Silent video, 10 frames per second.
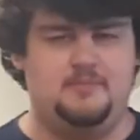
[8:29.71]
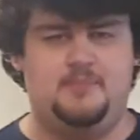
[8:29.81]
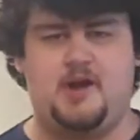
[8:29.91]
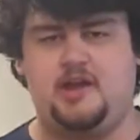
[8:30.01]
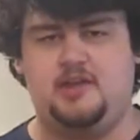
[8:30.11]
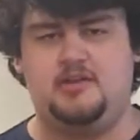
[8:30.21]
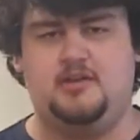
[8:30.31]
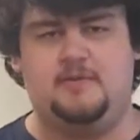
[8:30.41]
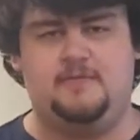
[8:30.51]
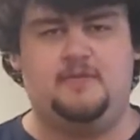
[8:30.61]
bucket
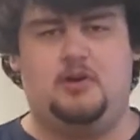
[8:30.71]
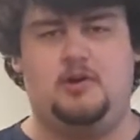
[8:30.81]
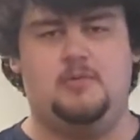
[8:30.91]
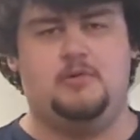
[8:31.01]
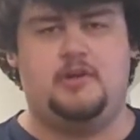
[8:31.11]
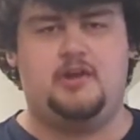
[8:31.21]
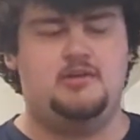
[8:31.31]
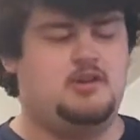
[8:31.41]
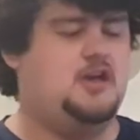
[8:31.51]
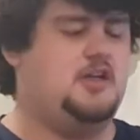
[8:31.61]
of hot water
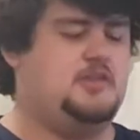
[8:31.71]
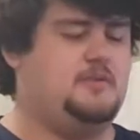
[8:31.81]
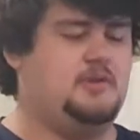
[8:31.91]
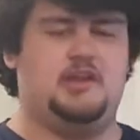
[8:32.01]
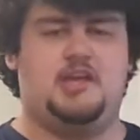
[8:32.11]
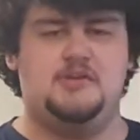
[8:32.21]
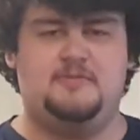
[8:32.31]
that we're gonna keep